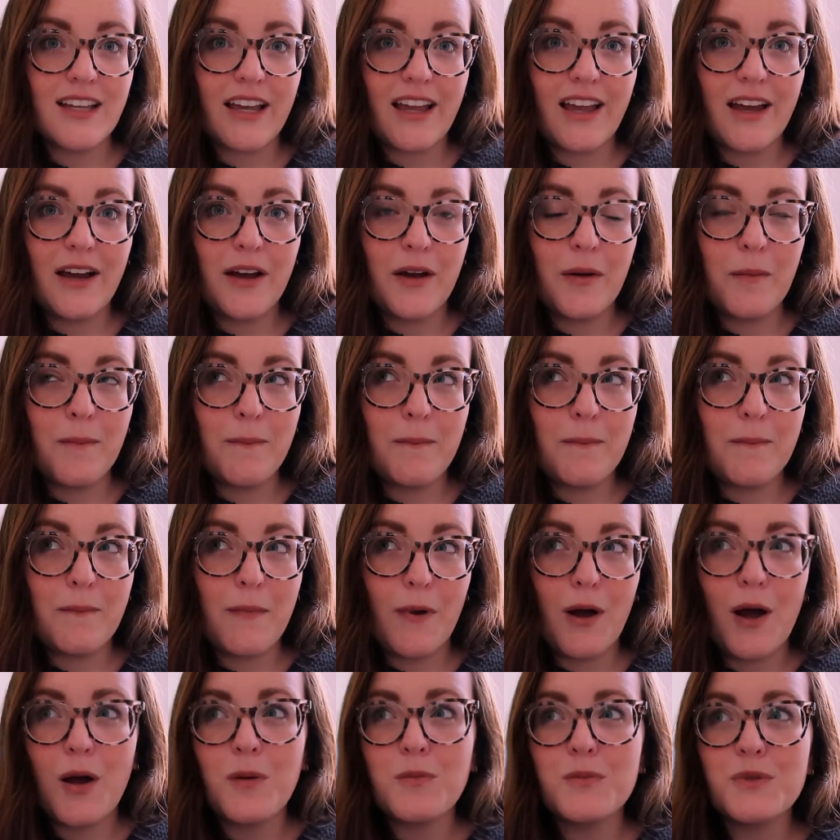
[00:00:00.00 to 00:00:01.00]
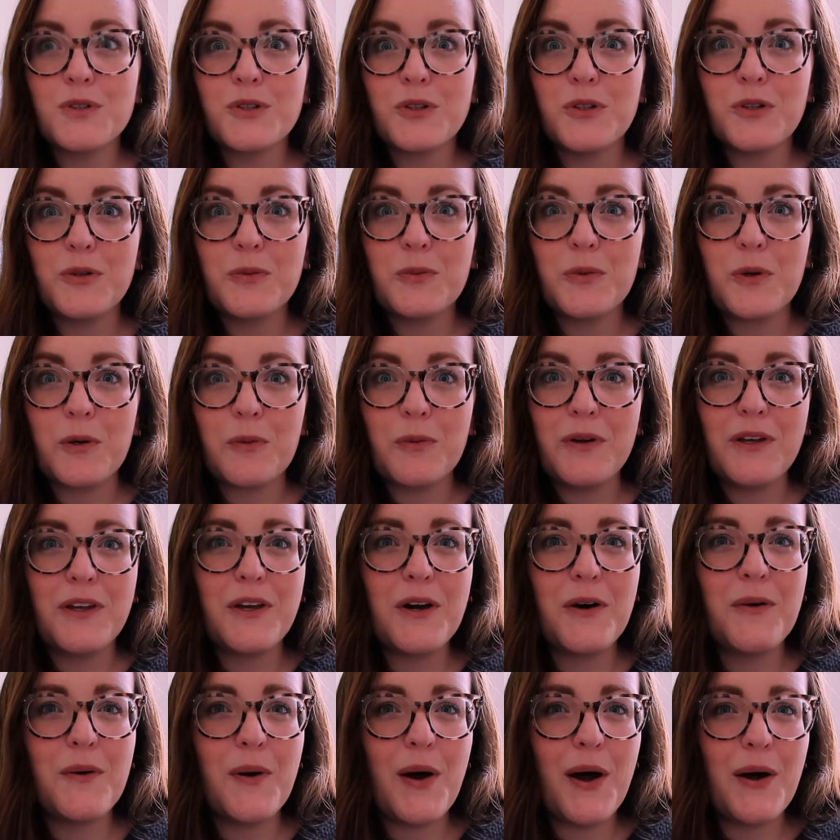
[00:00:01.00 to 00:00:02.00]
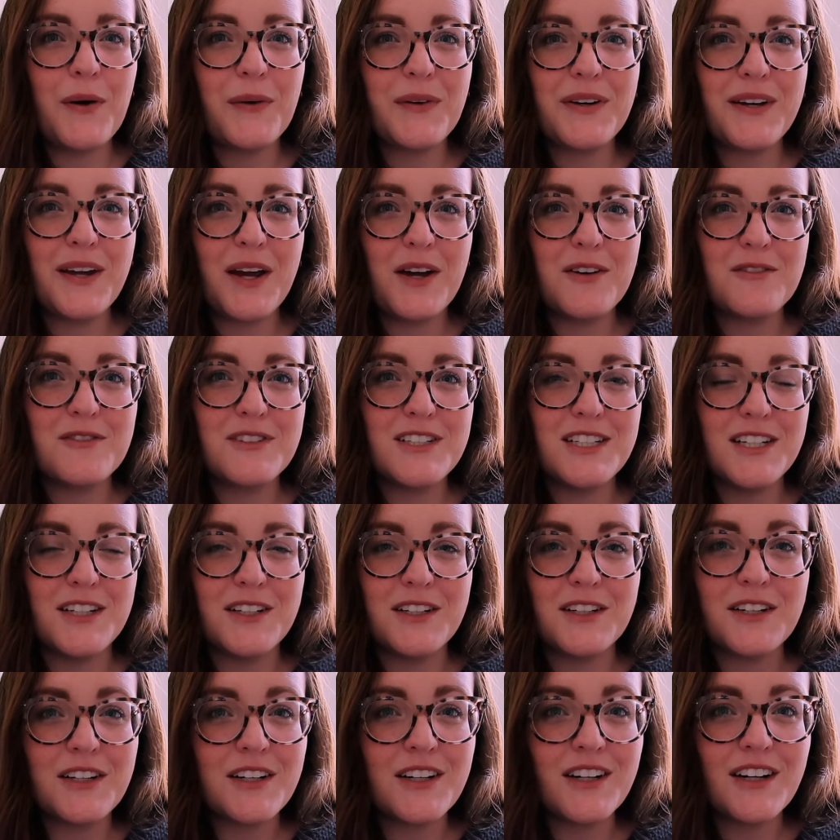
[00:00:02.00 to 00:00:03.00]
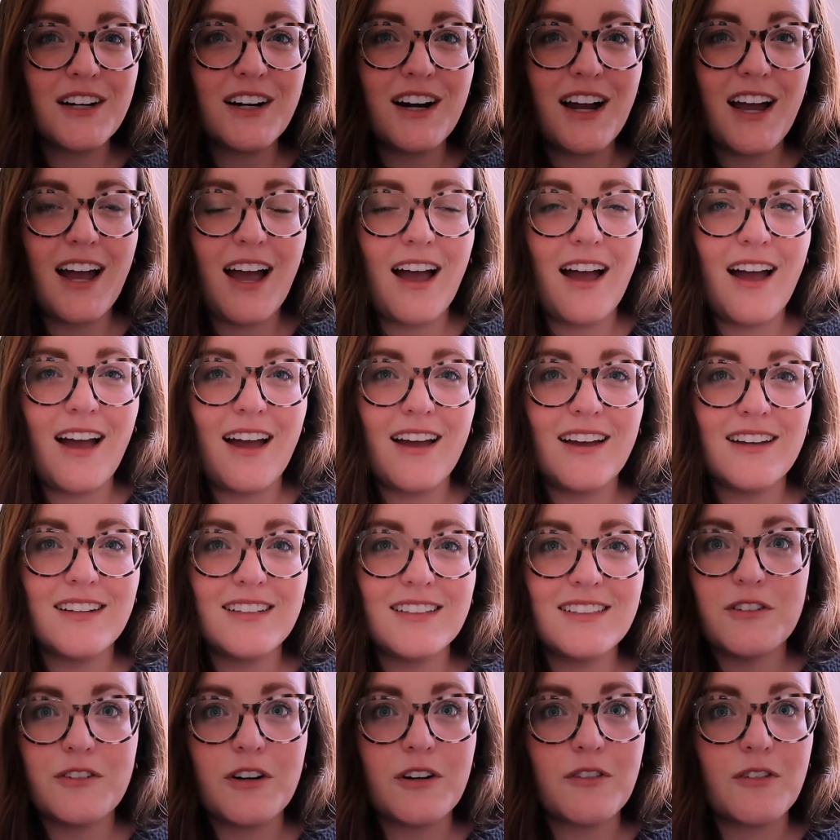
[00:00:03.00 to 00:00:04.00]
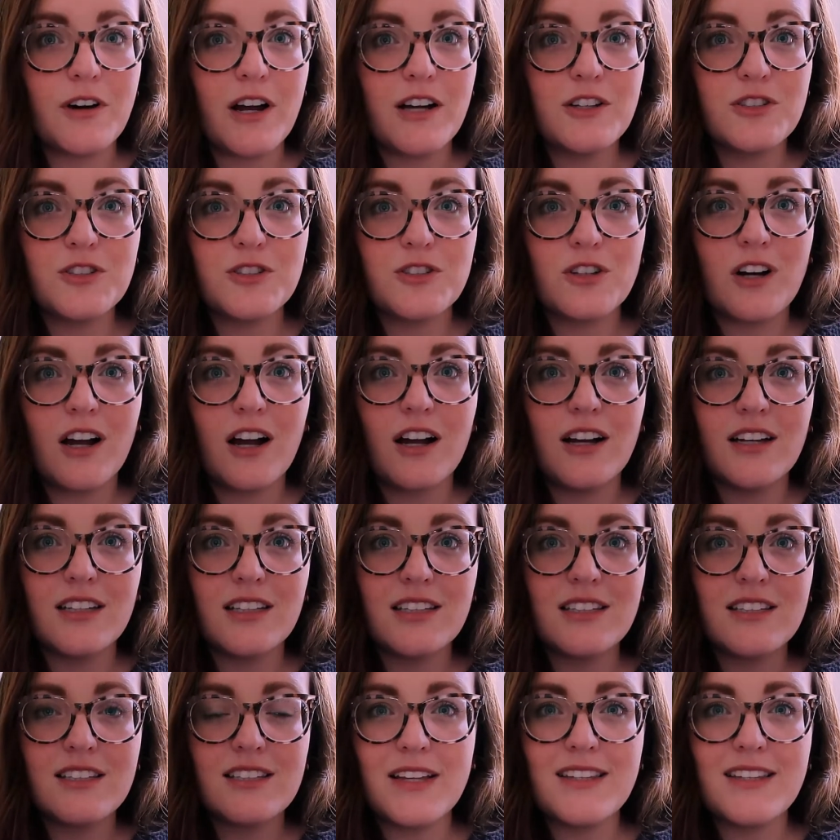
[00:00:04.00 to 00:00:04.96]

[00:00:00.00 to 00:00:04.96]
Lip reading: like a mom's group where we go out and have dinner at different restaurants.